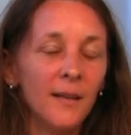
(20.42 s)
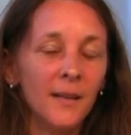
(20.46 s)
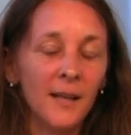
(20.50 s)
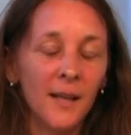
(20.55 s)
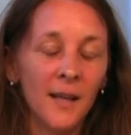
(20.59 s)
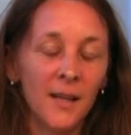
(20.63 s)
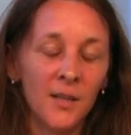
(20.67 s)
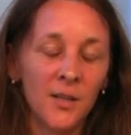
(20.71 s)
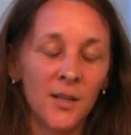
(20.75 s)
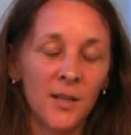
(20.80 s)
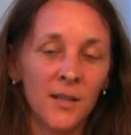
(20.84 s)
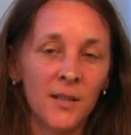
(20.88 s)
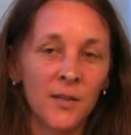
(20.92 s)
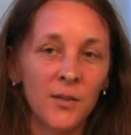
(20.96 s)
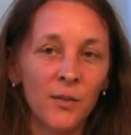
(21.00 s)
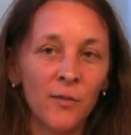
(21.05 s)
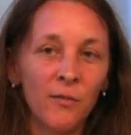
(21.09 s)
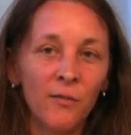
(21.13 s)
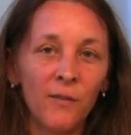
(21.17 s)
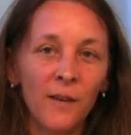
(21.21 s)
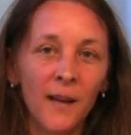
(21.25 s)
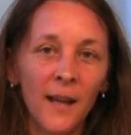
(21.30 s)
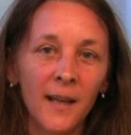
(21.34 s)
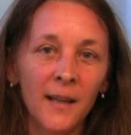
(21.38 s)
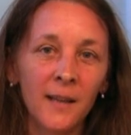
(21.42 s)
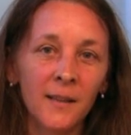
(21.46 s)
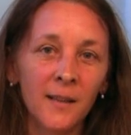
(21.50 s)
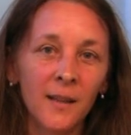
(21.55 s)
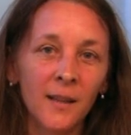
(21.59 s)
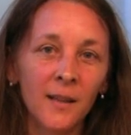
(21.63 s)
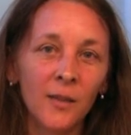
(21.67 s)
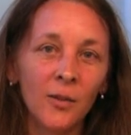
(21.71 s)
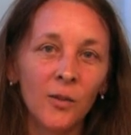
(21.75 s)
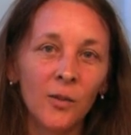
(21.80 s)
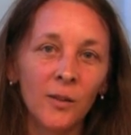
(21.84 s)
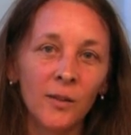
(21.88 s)
Yeah, just
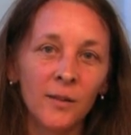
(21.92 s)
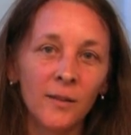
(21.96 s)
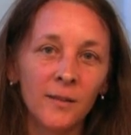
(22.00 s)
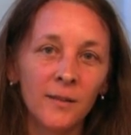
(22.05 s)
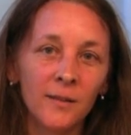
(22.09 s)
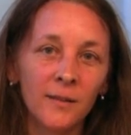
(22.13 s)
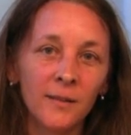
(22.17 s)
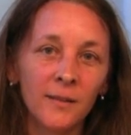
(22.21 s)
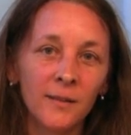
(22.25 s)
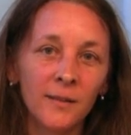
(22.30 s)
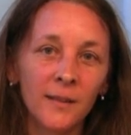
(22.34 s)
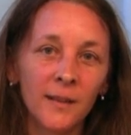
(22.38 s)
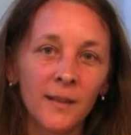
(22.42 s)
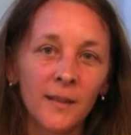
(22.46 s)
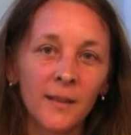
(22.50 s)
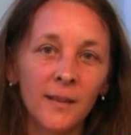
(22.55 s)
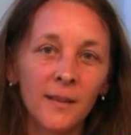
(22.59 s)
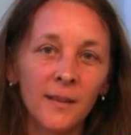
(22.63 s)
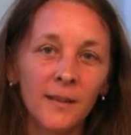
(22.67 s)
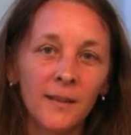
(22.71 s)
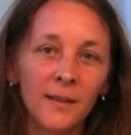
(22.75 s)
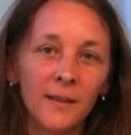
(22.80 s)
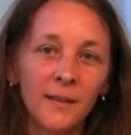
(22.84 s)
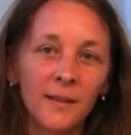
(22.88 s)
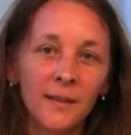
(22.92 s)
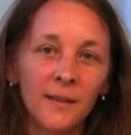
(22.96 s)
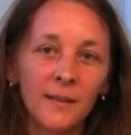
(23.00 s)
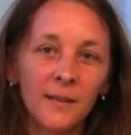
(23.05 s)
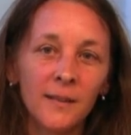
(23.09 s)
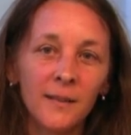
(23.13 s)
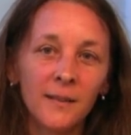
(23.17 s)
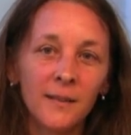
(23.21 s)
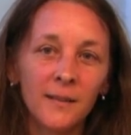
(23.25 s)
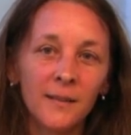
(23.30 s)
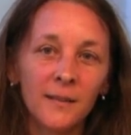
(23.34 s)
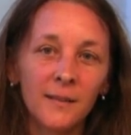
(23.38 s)
reflecting on
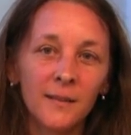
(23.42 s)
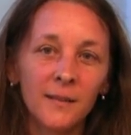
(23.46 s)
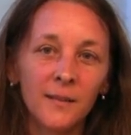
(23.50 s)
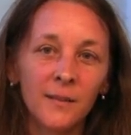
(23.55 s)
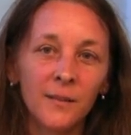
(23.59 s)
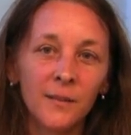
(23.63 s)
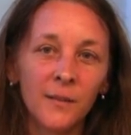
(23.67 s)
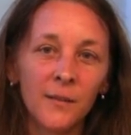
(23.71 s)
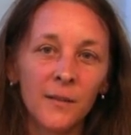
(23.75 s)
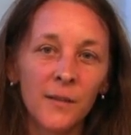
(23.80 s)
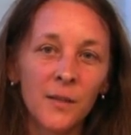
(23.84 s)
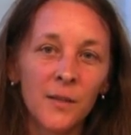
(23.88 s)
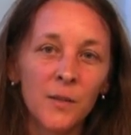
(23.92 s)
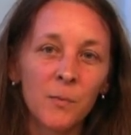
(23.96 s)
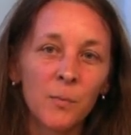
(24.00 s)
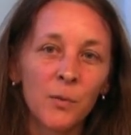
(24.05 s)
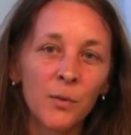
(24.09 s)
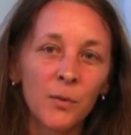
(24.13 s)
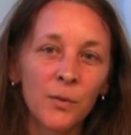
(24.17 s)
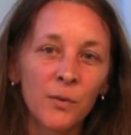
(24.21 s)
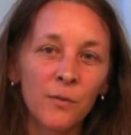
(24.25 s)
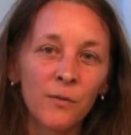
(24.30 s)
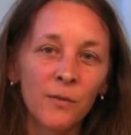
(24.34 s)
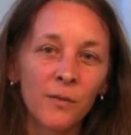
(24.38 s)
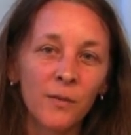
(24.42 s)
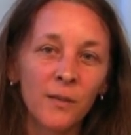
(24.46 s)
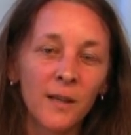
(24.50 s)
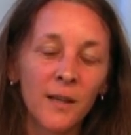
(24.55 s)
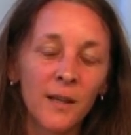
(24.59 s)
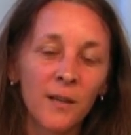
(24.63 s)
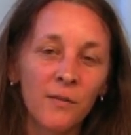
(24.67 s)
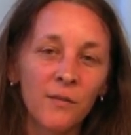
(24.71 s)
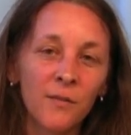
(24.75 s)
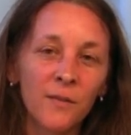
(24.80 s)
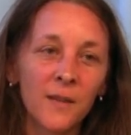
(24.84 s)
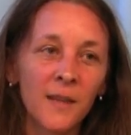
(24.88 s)
on this beautiful
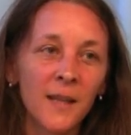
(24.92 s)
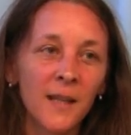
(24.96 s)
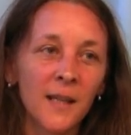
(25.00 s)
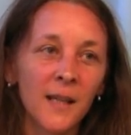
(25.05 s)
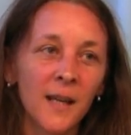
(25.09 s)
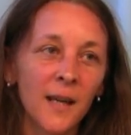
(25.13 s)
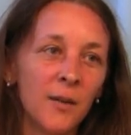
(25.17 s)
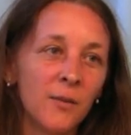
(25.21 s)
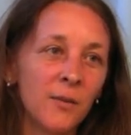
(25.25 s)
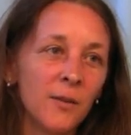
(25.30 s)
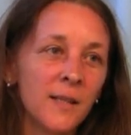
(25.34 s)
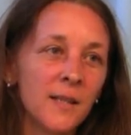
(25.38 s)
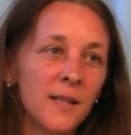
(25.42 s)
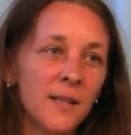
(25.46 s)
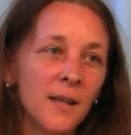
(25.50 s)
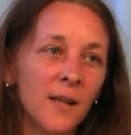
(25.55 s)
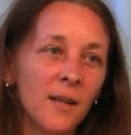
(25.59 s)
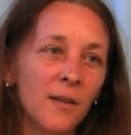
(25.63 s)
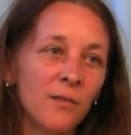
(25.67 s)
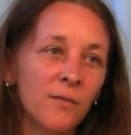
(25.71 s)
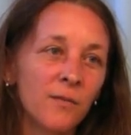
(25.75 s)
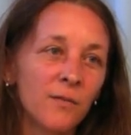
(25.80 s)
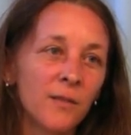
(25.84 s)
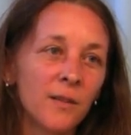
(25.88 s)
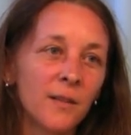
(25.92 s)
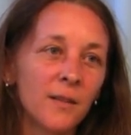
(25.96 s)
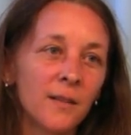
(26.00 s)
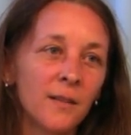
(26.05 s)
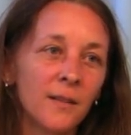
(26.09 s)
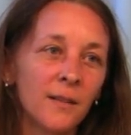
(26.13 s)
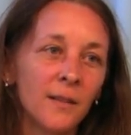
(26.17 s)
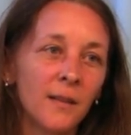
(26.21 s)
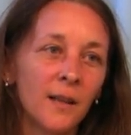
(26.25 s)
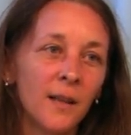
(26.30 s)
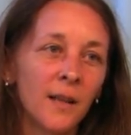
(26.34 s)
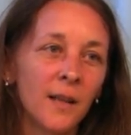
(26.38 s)
gift that I received,
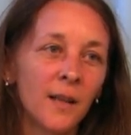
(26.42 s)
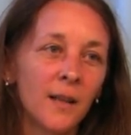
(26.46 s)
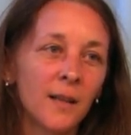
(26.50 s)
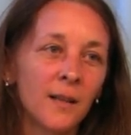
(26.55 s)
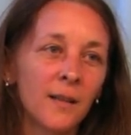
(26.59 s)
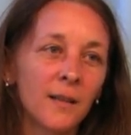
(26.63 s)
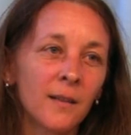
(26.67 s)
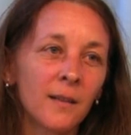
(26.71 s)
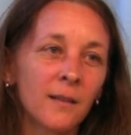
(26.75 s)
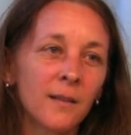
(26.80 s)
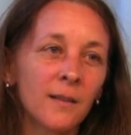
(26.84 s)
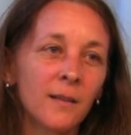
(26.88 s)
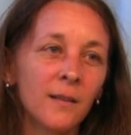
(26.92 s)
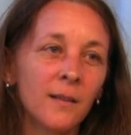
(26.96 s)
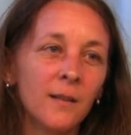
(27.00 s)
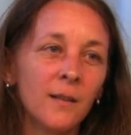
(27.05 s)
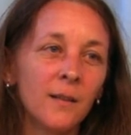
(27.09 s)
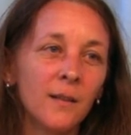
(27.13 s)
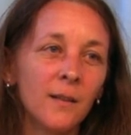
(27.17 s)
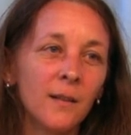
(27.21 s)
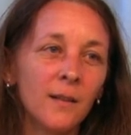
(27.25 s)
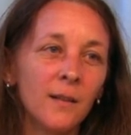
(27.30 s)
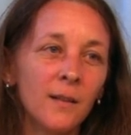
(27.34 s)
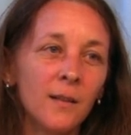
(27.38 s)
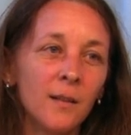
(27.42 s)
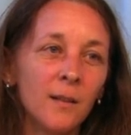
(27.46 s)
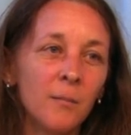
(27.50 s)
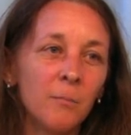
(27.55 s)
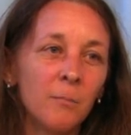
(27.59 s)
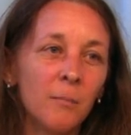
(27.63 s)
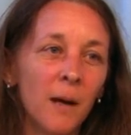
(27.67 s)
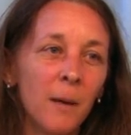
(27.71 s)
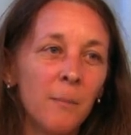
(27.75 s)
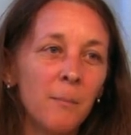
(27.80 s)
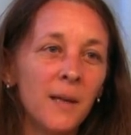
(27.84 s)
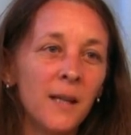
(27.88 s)
like
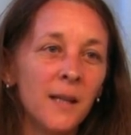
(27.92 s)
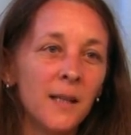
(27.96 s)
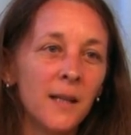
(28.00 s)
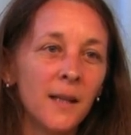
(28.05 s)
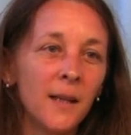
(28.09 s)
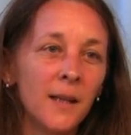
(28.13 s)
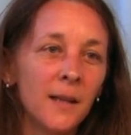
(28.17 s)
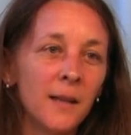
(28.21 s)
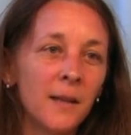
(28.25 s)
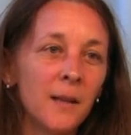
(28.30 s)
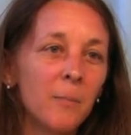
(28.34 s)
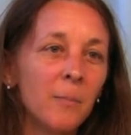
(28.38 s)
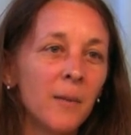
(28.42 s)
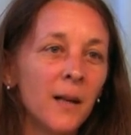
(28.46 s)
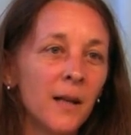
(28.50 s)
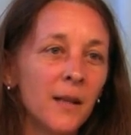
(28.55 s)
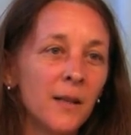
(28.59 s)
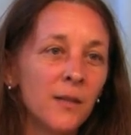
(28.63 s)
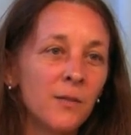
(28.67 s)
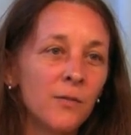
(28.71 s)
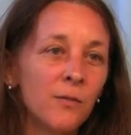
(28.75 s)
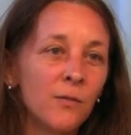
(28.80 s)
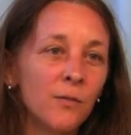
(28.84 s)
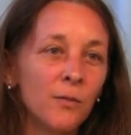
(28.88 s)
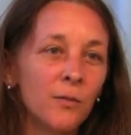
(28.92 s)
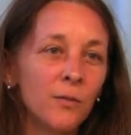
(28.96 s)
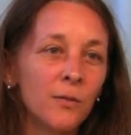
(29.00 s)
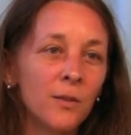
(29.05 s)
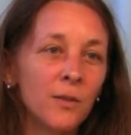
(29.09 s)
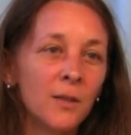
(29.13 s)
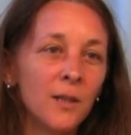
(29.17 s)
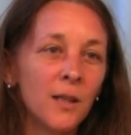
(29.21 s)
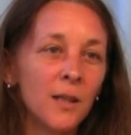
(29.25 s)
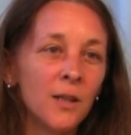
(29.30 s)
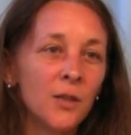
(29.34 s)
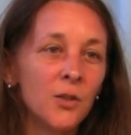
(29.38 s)
by meeting the Balanced View
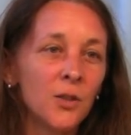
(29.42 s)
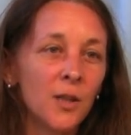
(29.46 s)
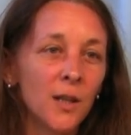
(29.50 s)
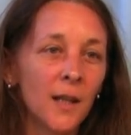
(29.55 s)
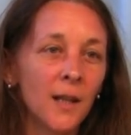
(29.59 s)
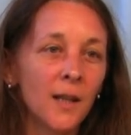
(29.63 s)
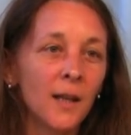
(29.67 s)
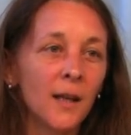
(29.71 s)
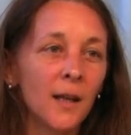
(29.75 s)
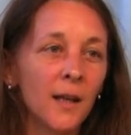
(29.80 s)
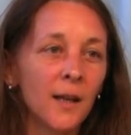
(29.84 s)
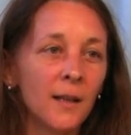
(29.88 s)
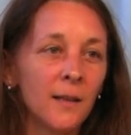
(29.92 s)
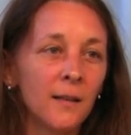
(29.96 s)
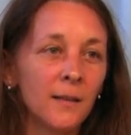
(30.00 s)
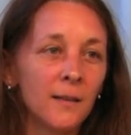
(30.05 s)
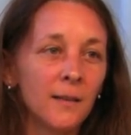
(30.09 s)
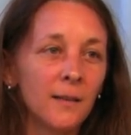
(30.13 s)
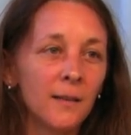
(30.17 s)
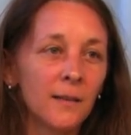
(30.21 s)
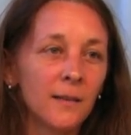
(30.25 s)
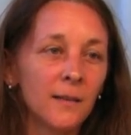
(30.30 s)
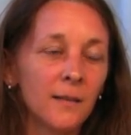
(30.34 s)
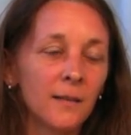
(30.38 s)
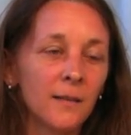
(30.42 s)
teaching and